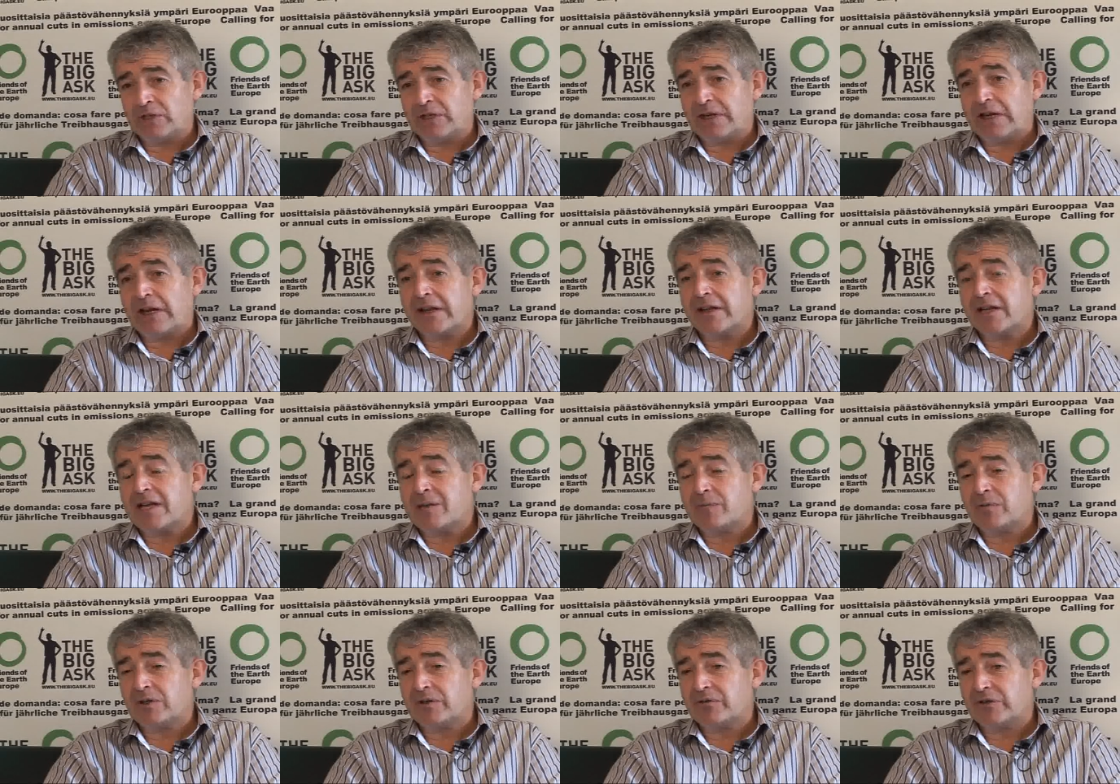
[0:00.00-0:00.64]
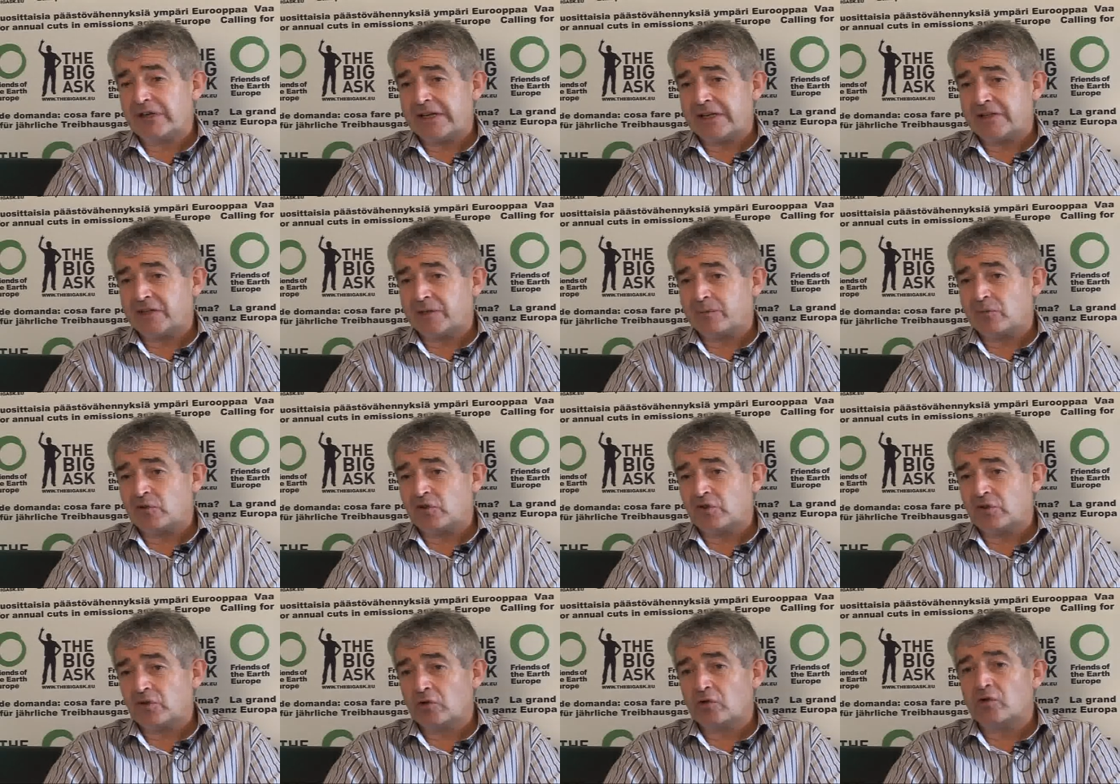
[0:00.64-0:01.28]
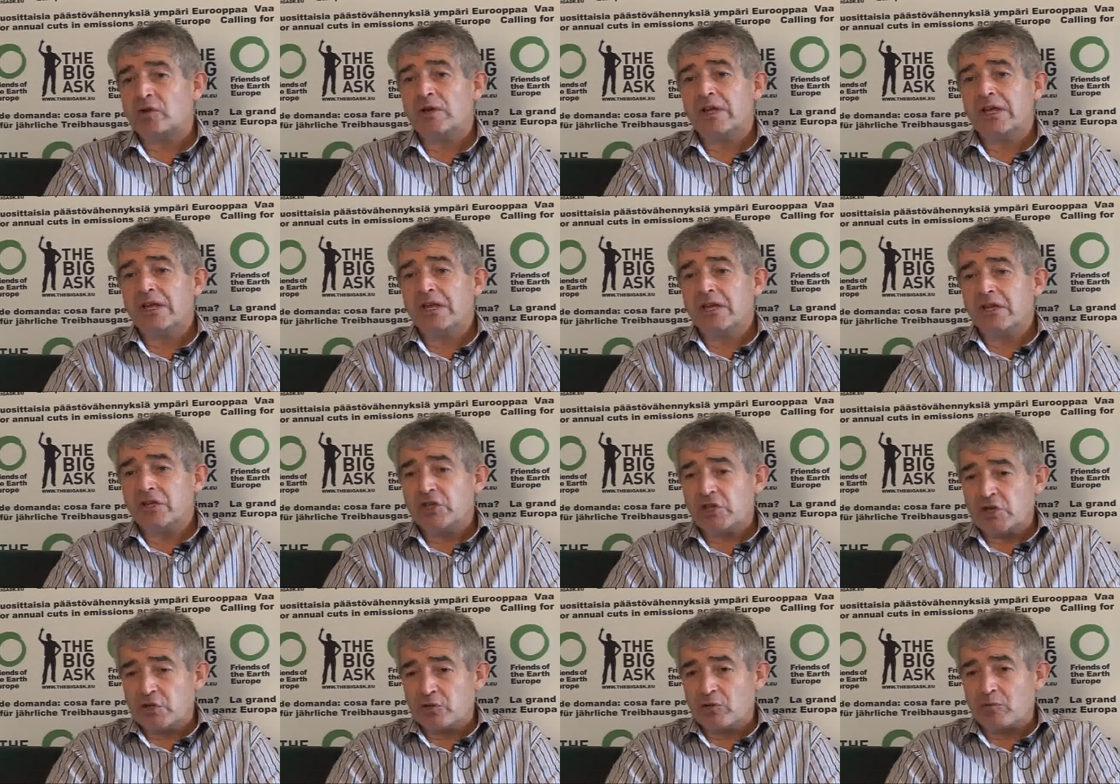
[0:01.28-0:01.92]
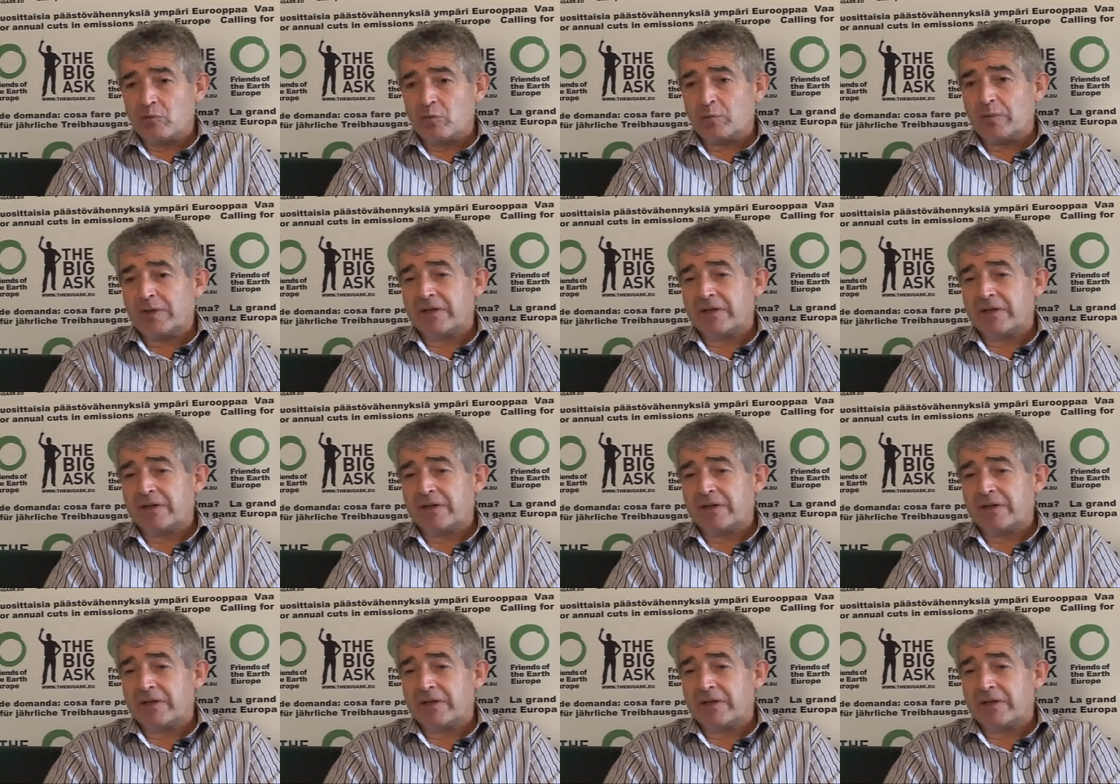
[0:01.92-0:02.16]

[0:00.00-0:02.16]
And in a couple of years, I'm sure Europe will